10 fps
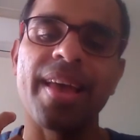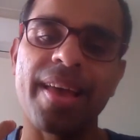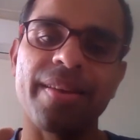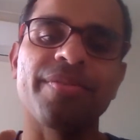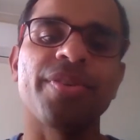
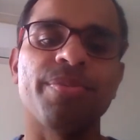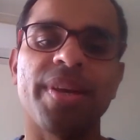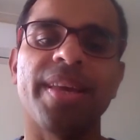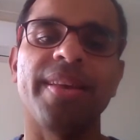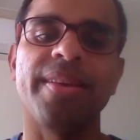And for
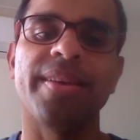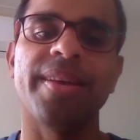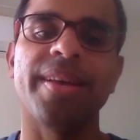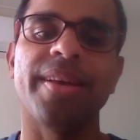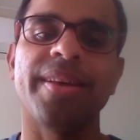me,
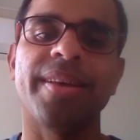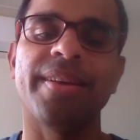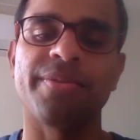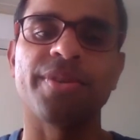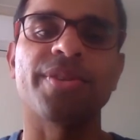
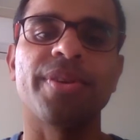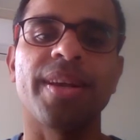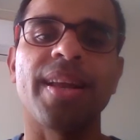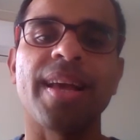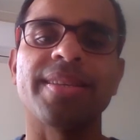it was to
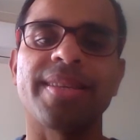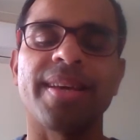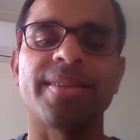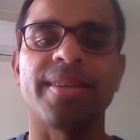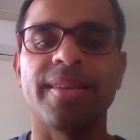realize
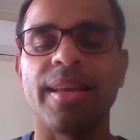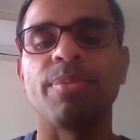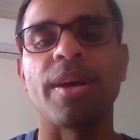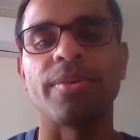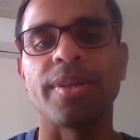that deep
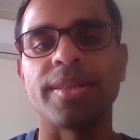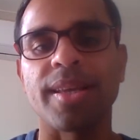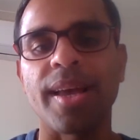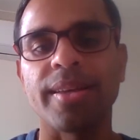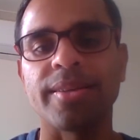down
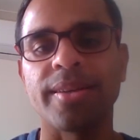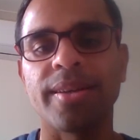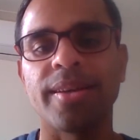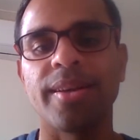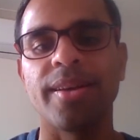inside,
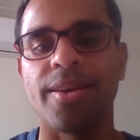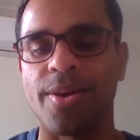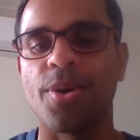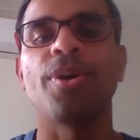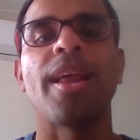
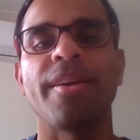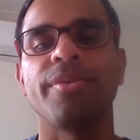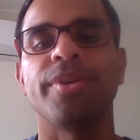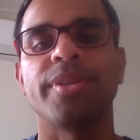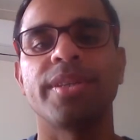all I
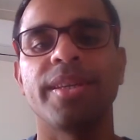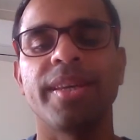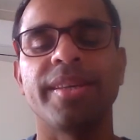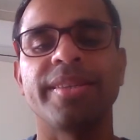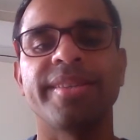want
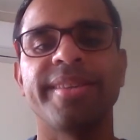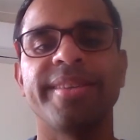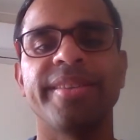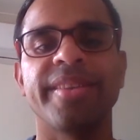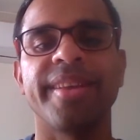is
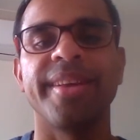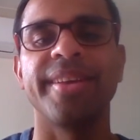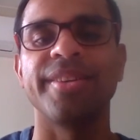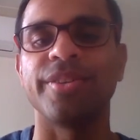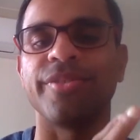
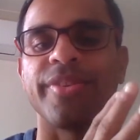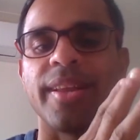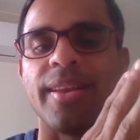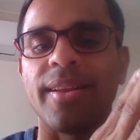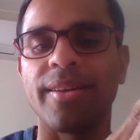to
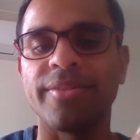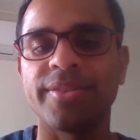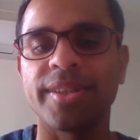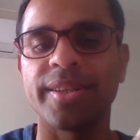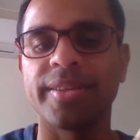feel
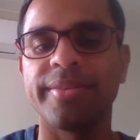loved,